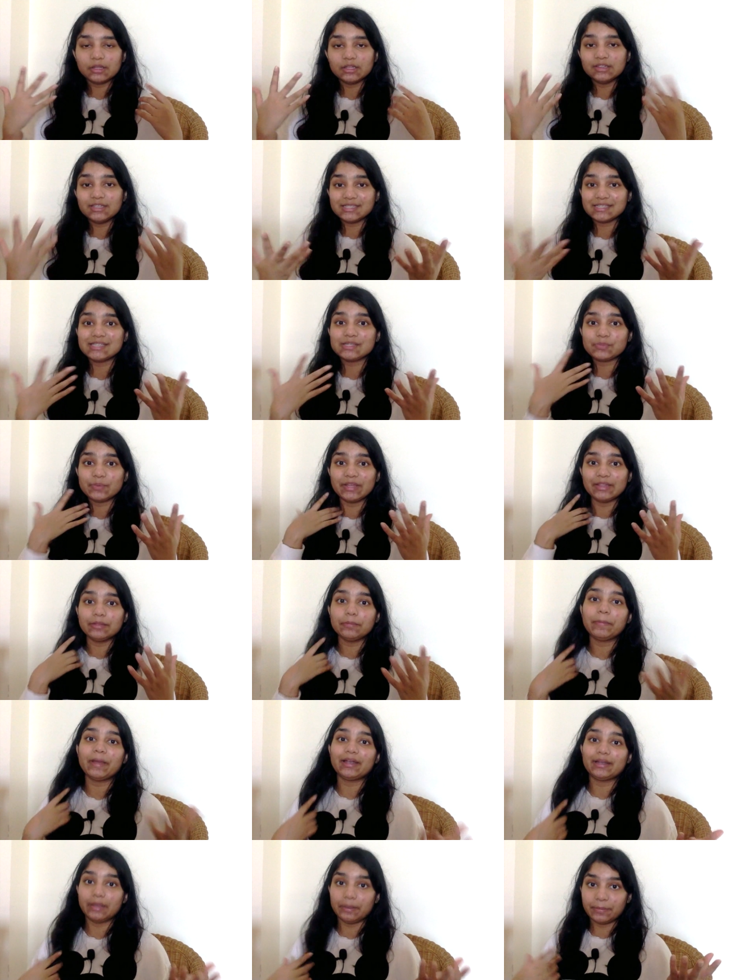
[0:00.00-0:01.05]
Uh, this is when the
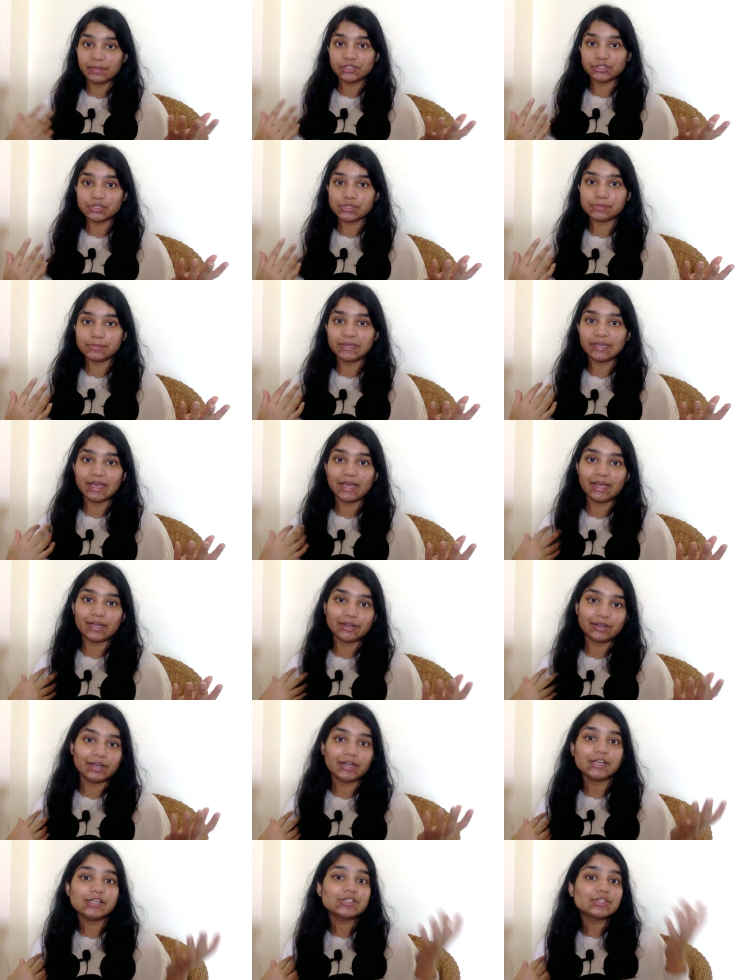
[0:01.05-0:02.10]
pandemic just began
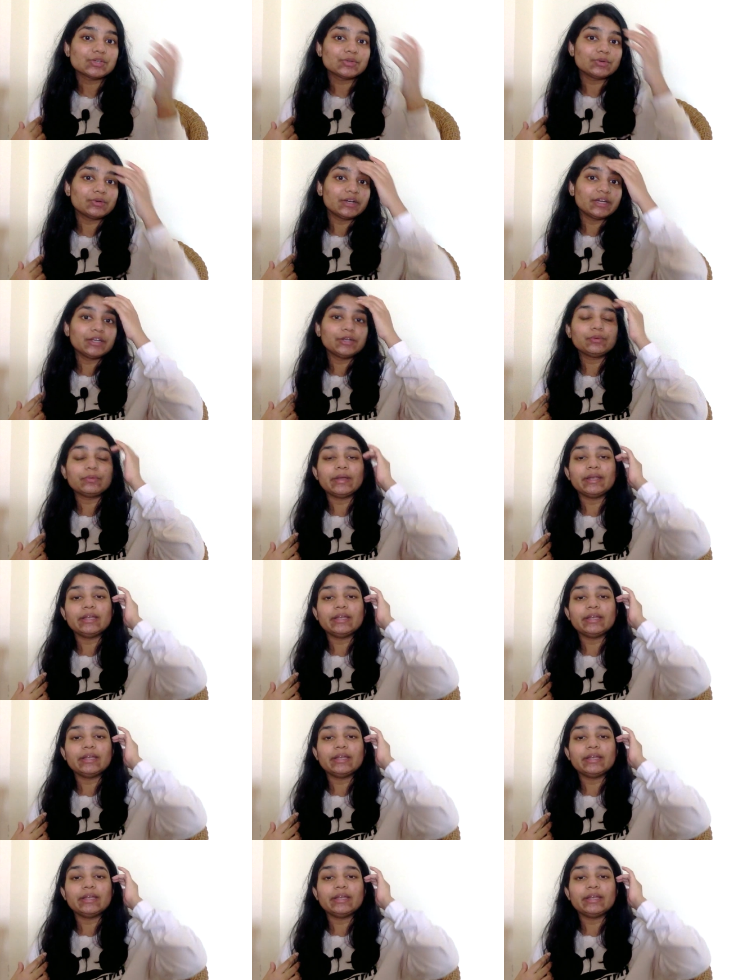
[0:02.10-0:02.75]
right so in